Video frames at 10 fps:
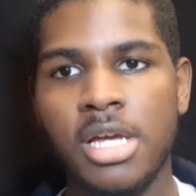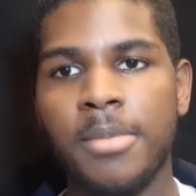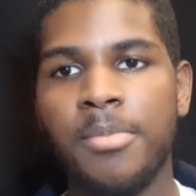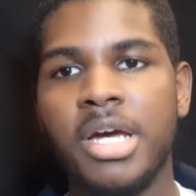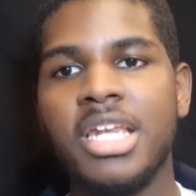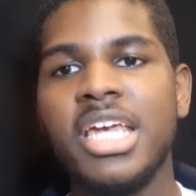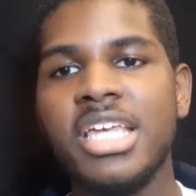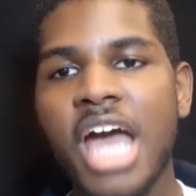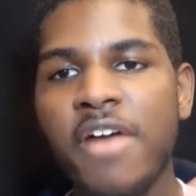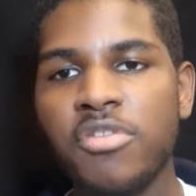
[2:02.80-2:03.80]
But
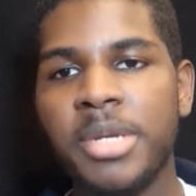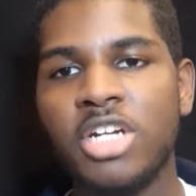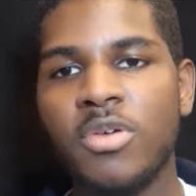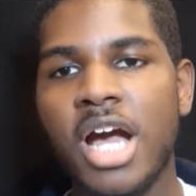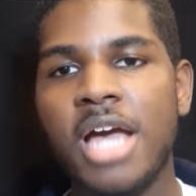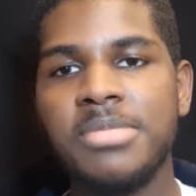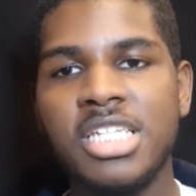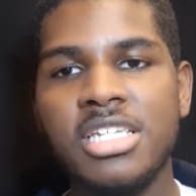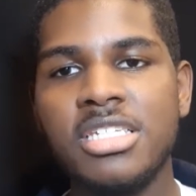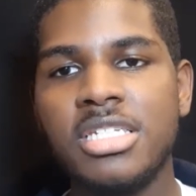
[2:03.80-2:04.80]
alphabet crimes,
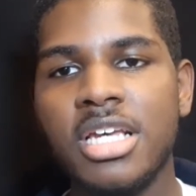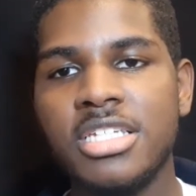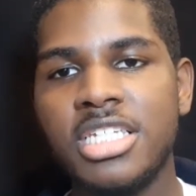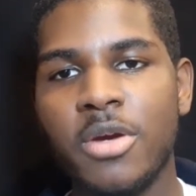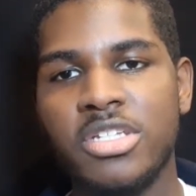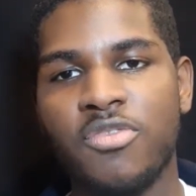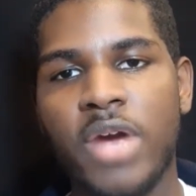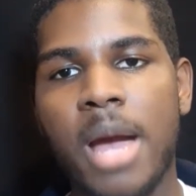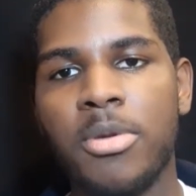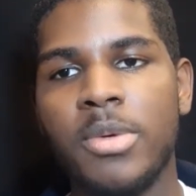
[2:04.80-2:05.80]
these series of
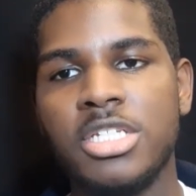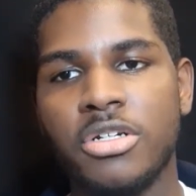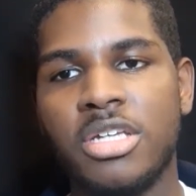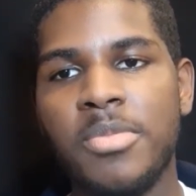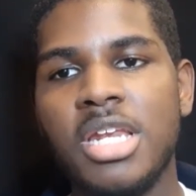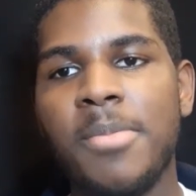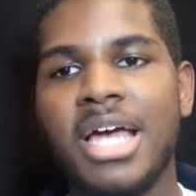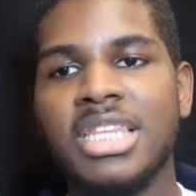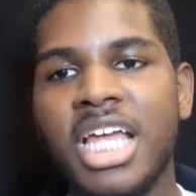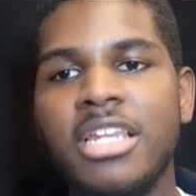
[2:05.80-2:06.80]
robberies are committed by
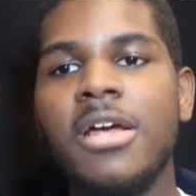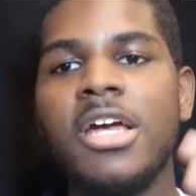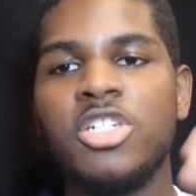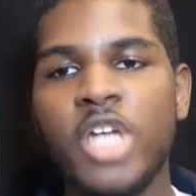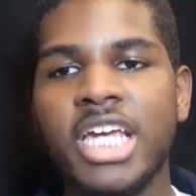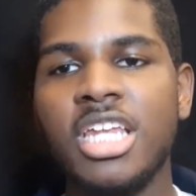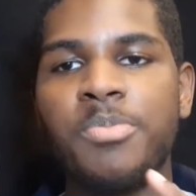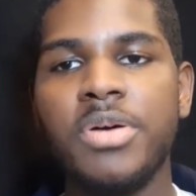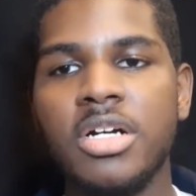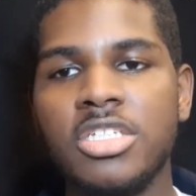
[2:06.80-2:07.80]
leather-jacketed
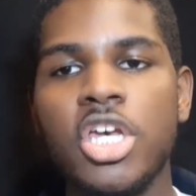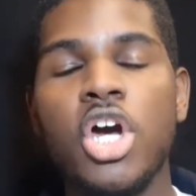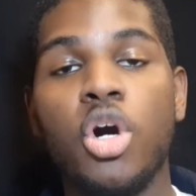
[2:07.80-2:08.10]
punks